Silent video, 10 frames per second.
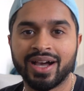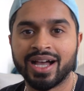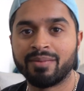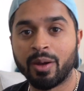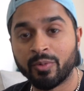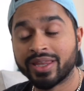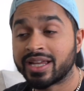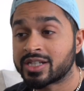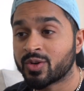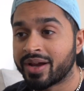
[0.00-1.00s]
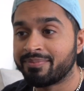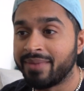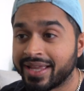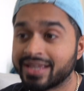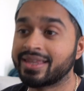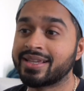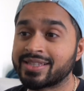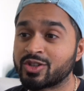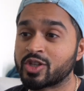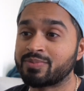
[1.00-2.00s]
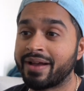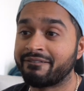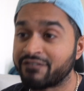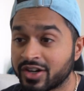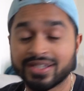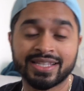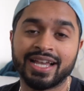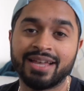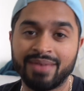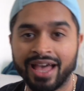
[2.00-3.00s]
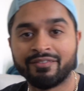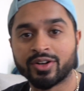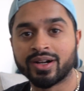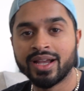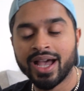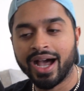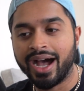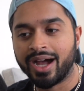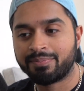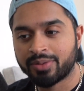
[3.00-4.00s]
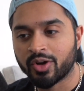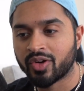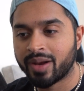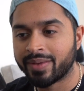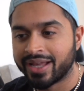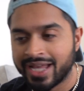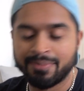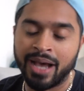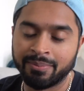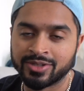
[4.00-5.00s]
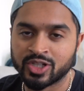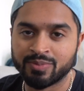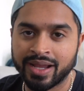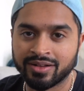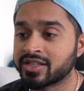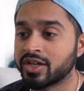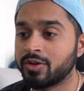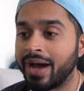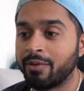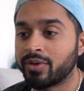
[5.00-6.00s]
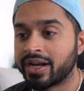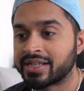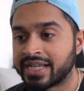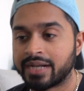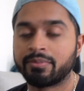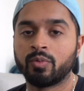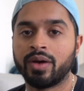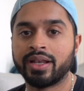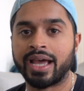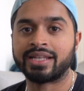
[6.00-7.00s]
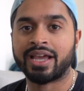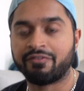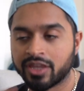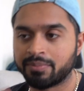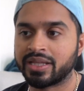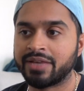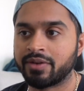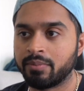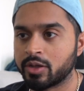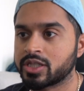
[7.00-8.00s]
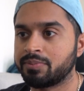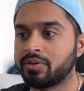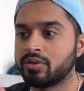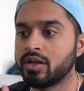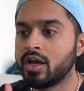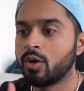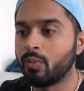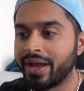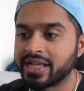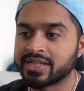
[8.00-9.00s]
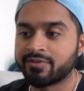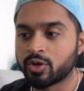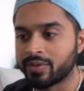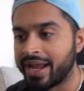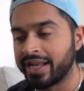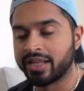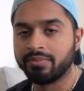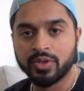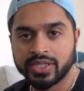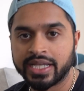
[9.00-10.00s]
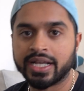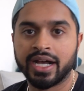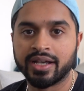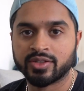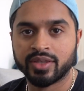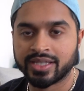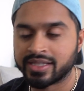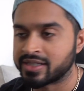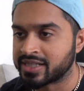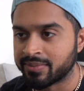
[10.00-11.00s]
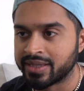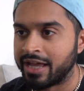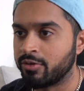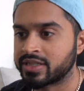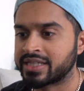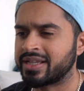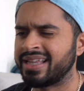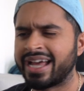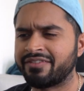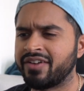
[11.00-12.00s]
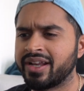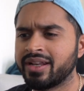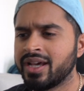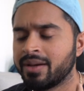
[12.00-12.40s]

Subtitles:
I really enjoyed making this. This was my first time ever programming a hip-hop instrumental. So I wanted to say, number one, I definitely believe in multiple ways of creating music. So this is just something that was just a lot of fun.